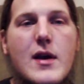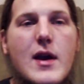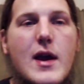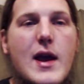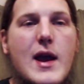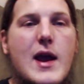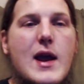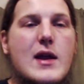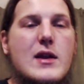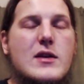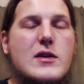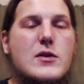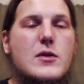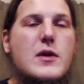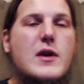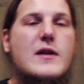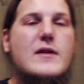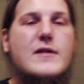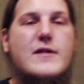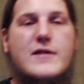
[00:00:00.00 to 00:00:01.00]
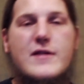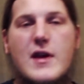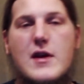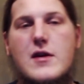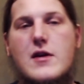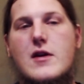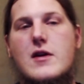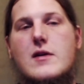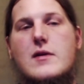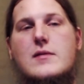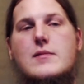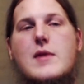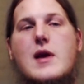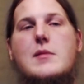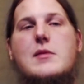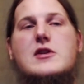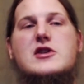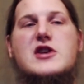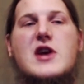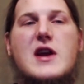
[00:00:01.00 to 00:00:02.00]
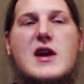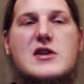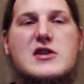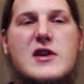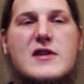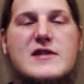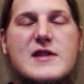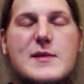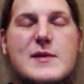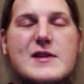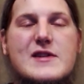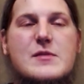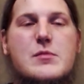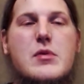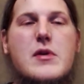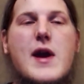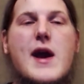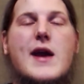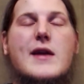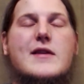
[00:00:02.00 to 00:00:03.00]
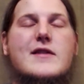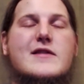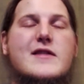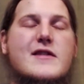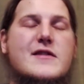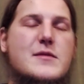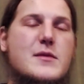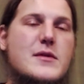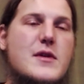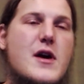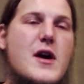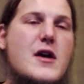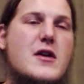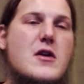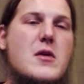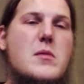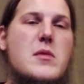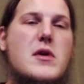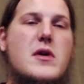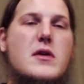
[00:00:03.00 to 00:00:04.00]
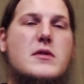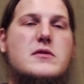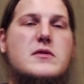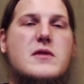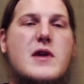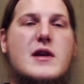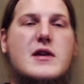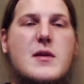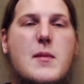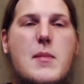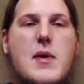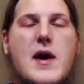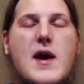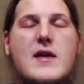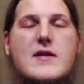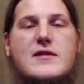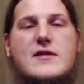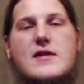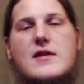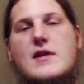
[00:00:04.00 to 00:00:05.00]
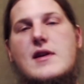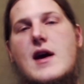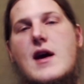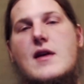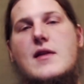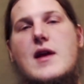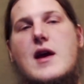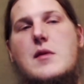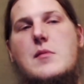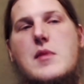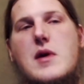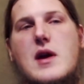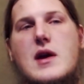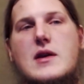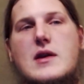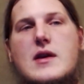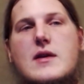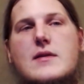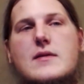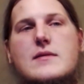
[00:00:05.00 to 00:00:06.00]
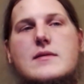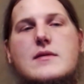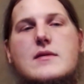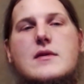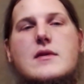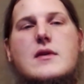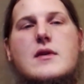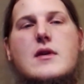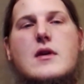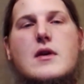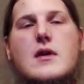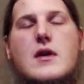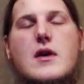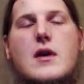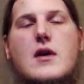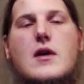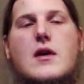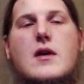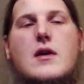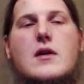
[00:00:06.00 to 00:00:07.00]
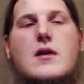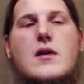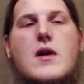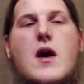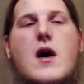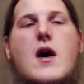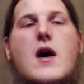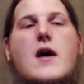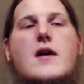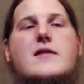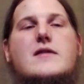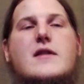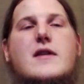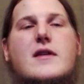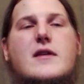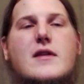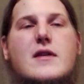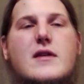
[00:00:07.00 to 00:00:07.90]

and you consider maybe changing some of these practices with auto bill, direct deposit, and online banking. Lost.